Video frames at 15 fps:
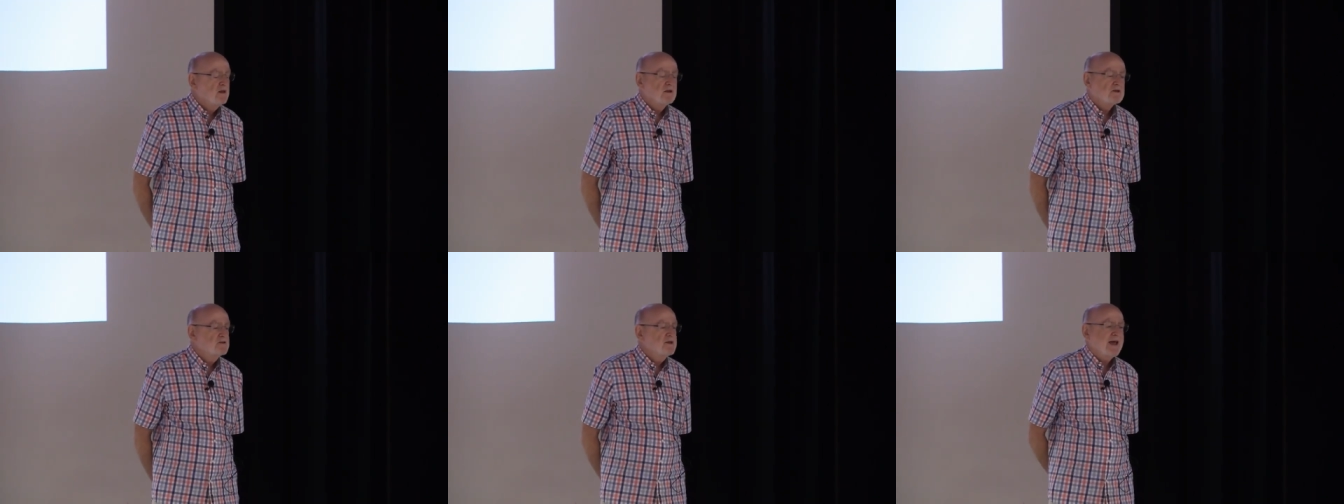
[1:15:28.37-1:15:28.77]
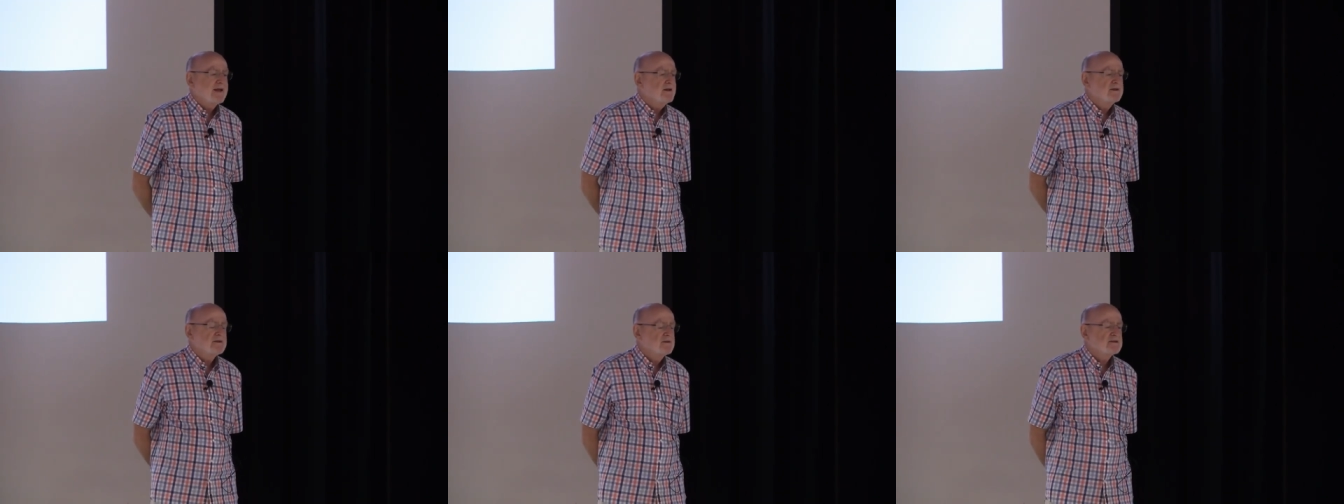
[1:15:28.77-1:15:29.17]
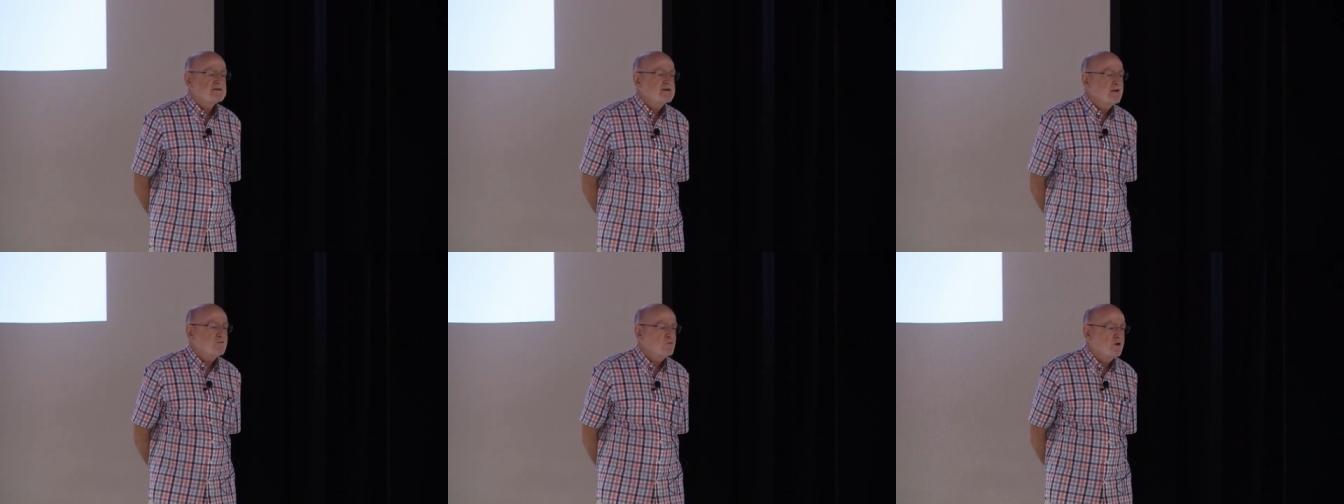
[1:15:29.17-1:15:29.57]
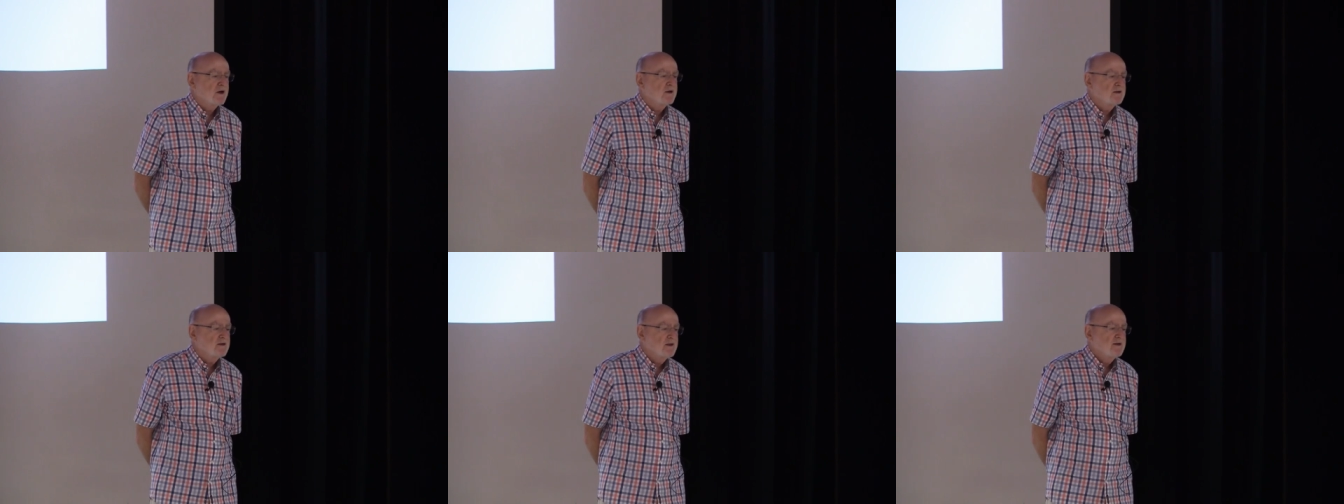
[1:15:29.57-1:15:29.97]
in exactly the same
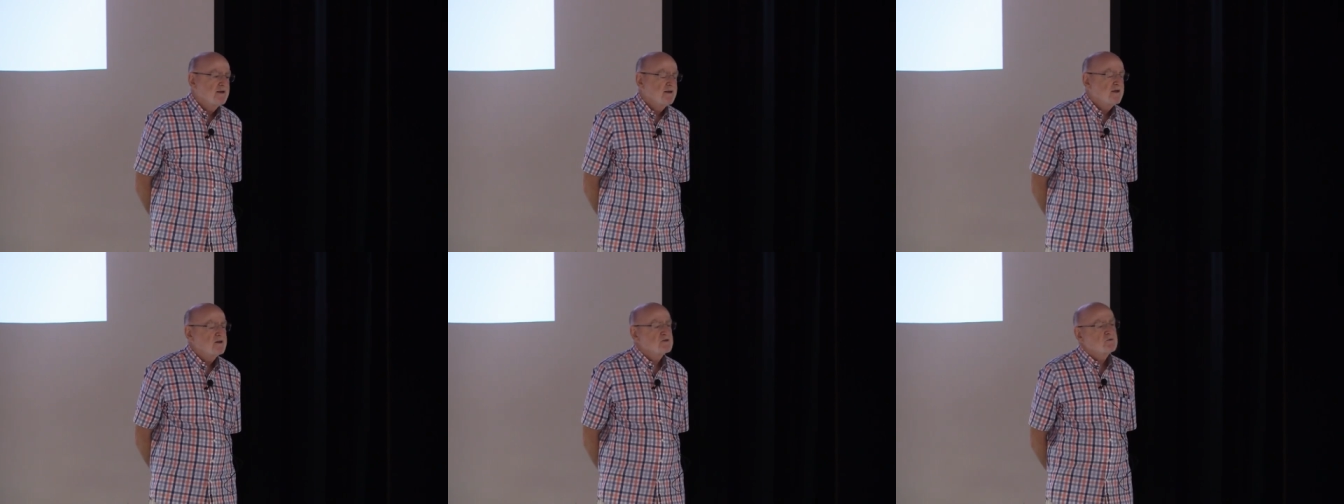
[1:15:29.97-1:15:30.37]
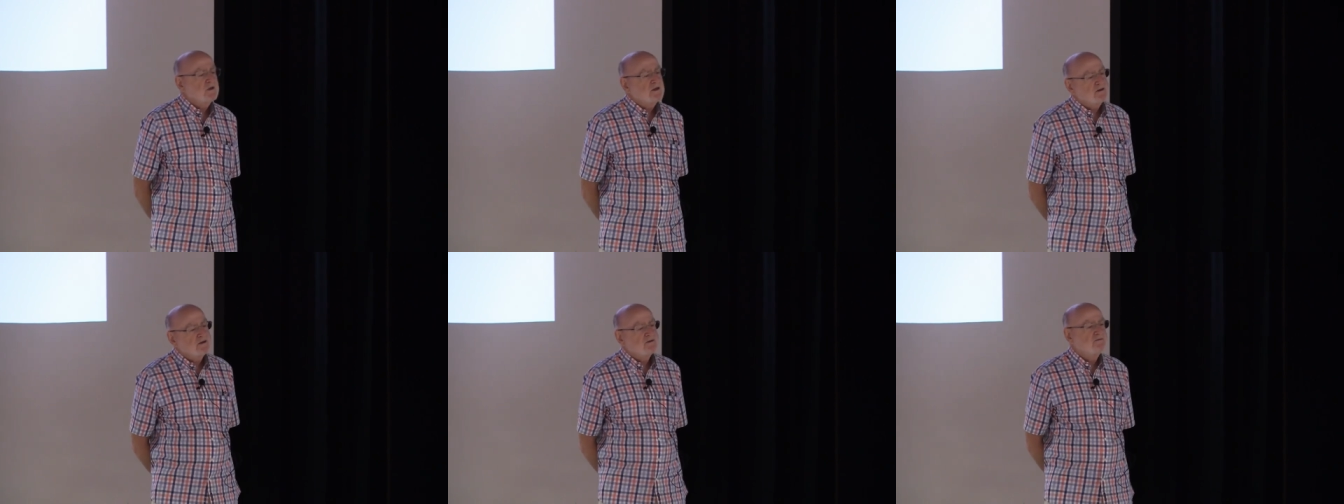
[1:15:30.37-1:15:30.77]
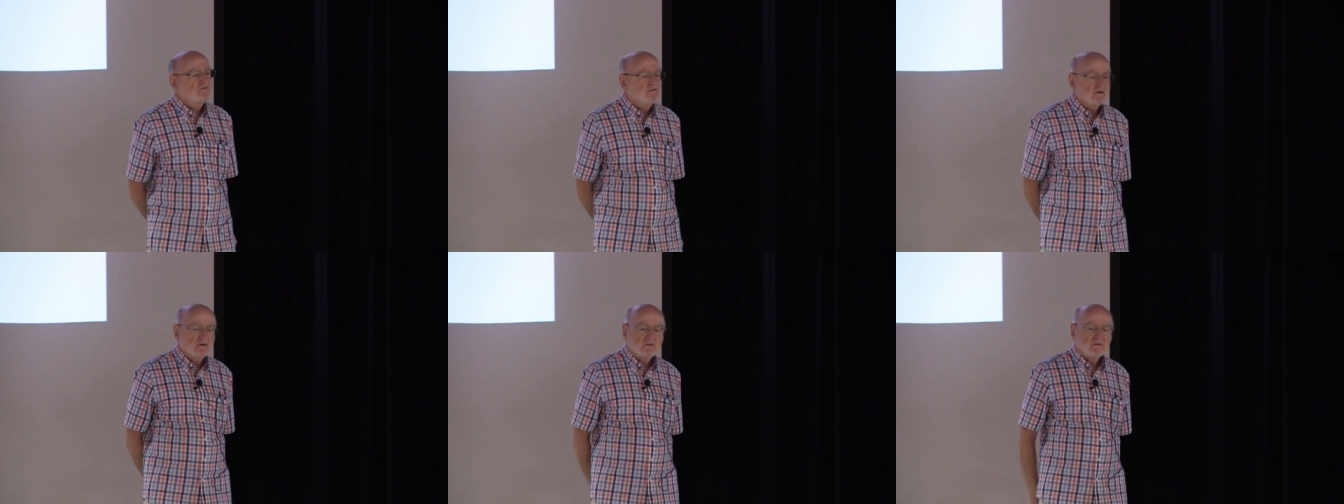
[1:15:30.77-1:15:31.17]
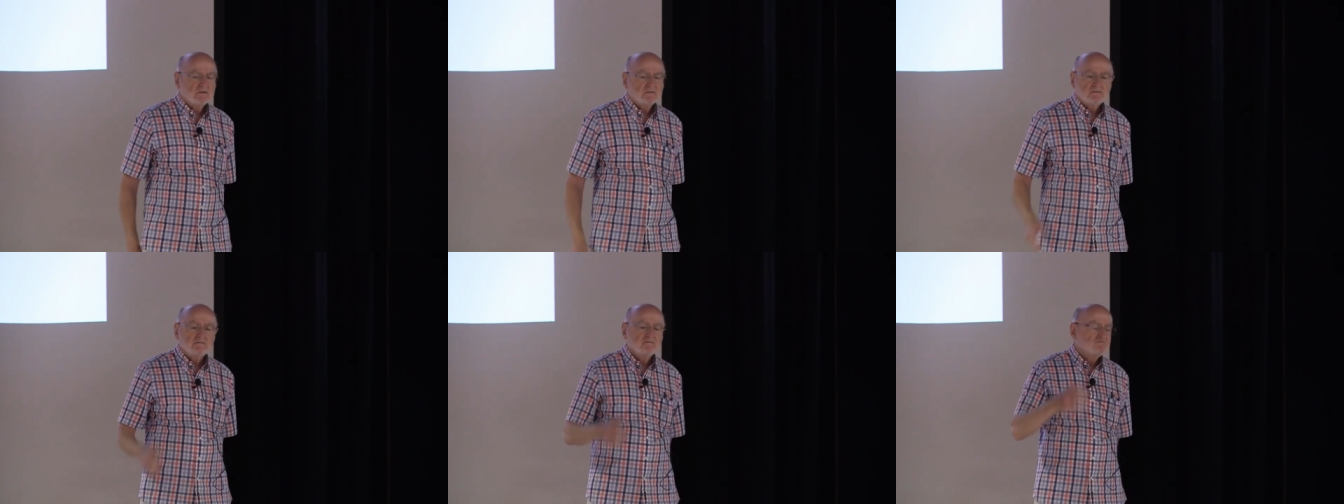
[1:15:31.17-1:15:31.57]
way as we did for
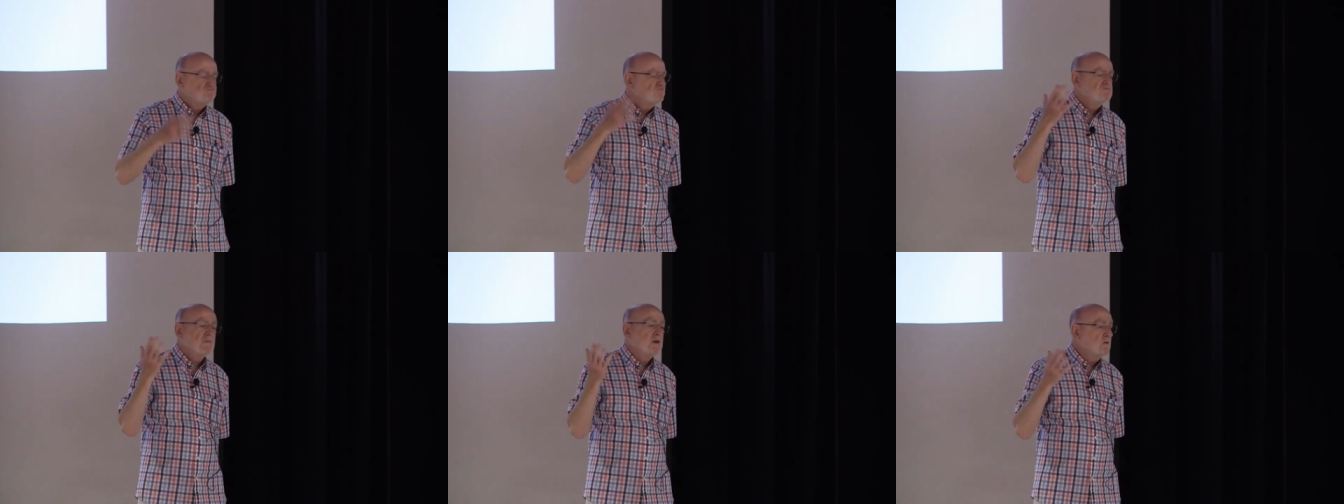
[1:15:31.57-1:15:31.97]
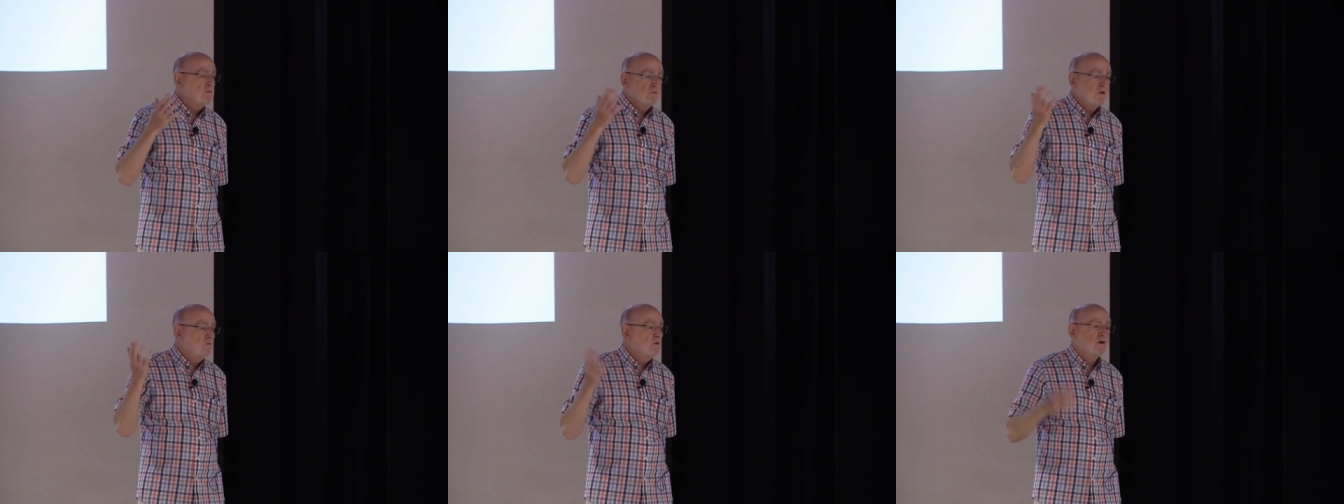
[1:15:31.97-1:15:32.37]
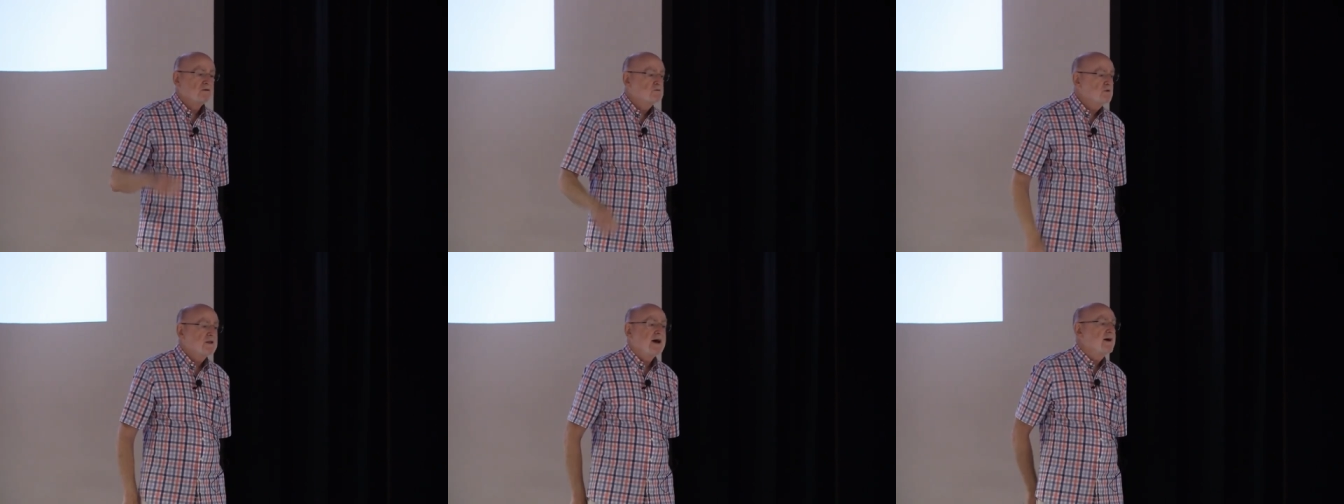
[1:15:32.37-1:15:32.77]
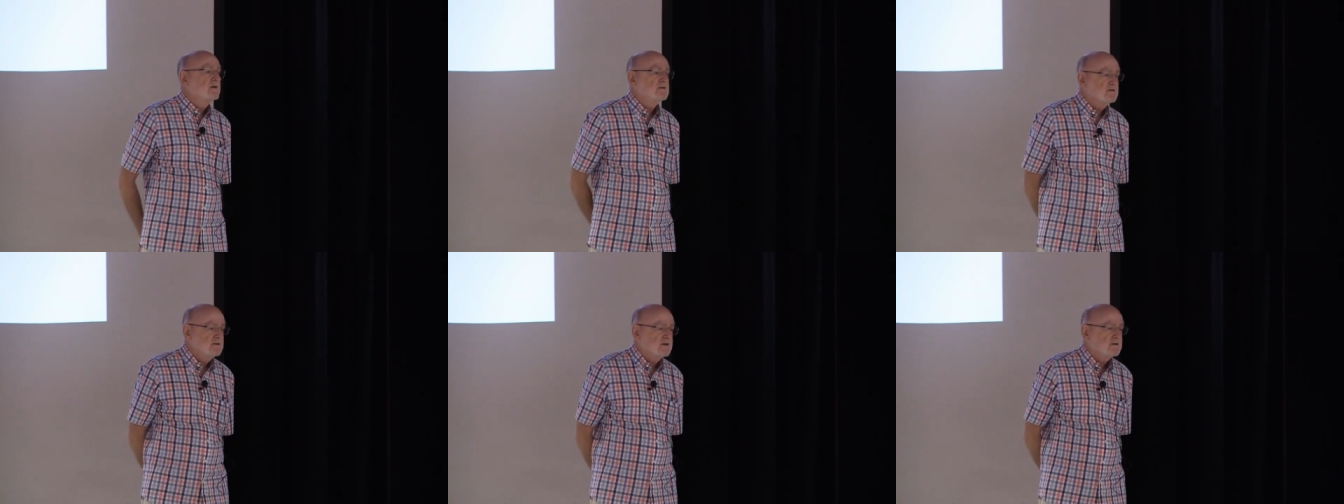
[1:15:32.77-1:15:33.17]
you know, we work with
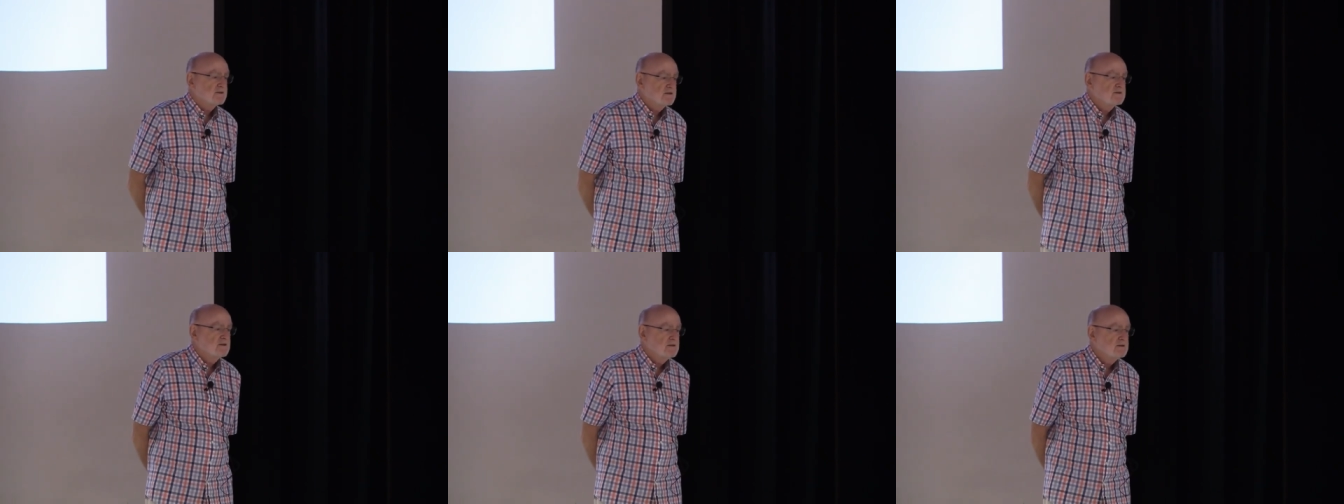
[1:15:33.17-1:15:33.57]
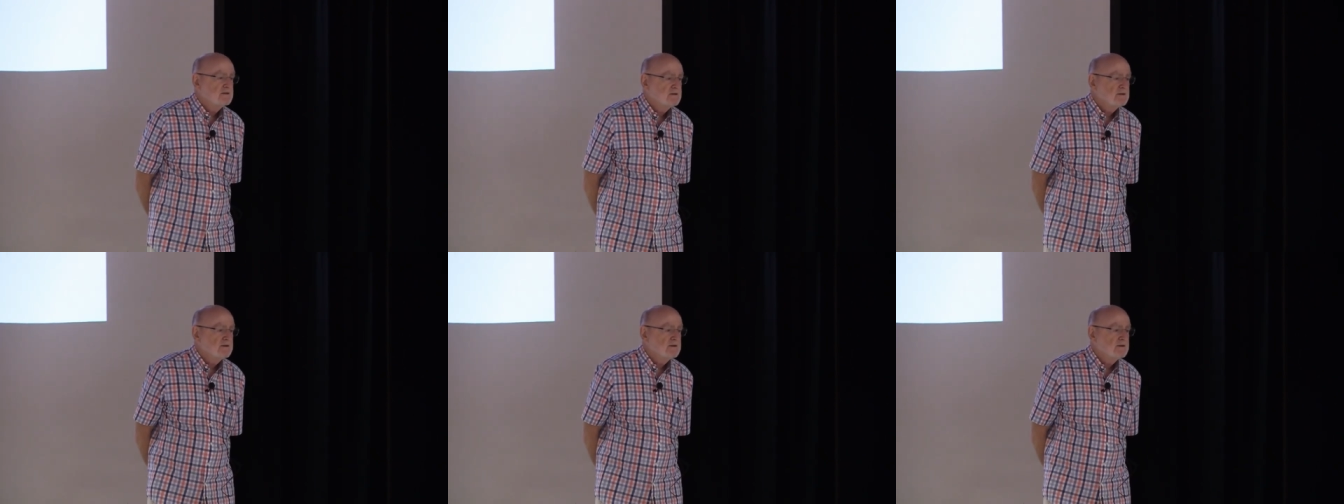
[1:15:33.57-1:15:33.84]
architects.